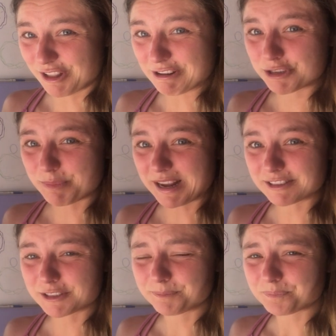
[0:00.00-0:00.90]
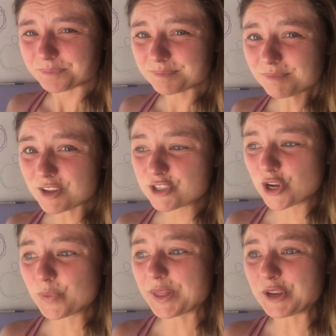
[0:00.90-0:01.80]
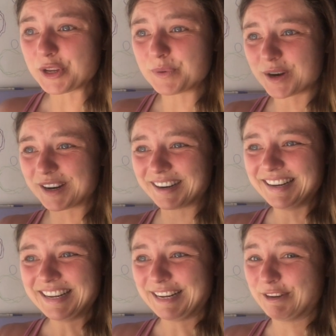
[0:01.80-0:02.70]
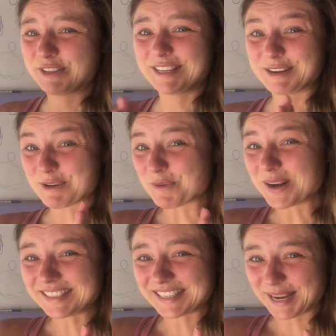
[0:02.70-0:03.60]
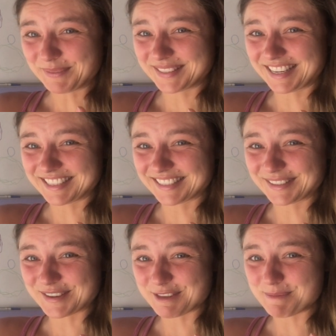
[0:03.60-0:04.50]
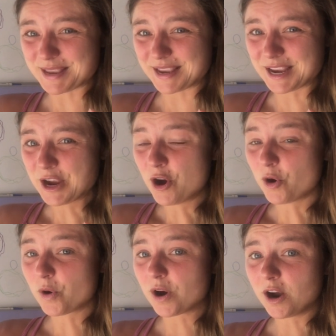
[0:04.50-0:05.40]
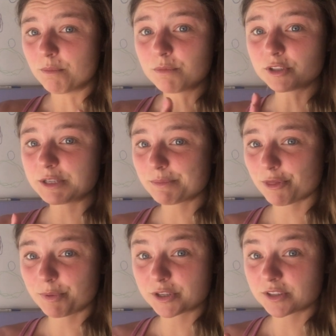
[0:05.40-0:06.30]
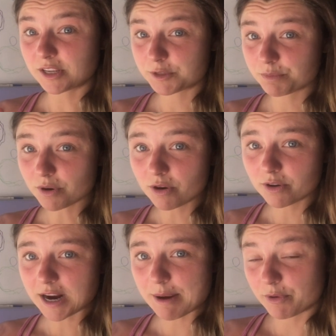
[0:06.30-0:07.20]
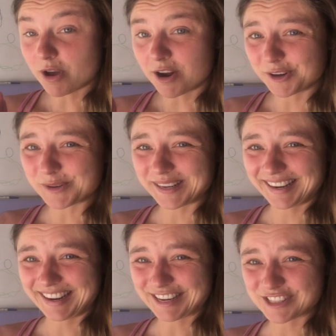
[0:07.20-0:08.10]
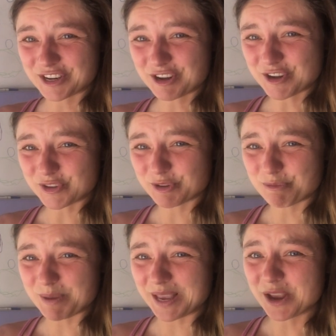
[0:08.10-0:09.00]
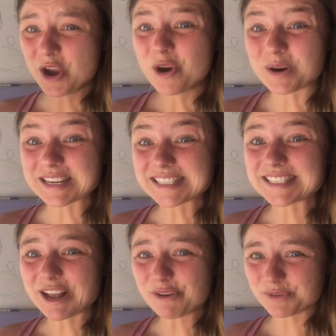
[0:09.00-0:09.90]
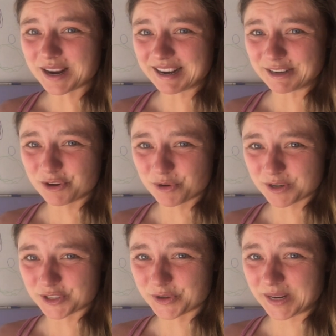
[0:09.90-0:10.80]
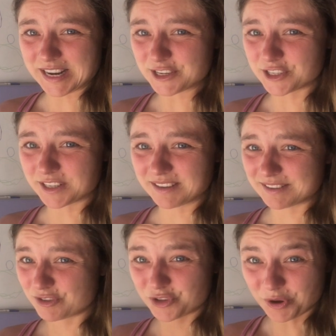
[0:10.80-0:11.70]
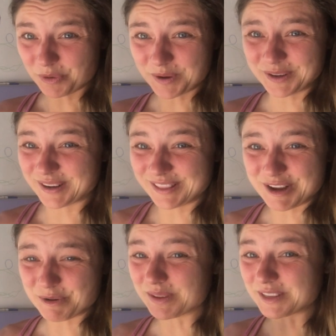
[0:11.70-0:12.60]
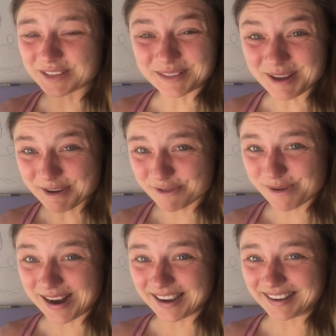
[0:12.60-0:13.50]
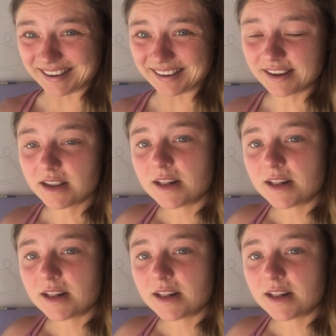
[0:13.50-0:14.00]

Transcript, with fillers: launch pads. So, whether you are interested in a one time session with me, or a multi month personalized program with ongoing connection calls with me, or a self guided course creation, a short one or a long one, there's a lot of variety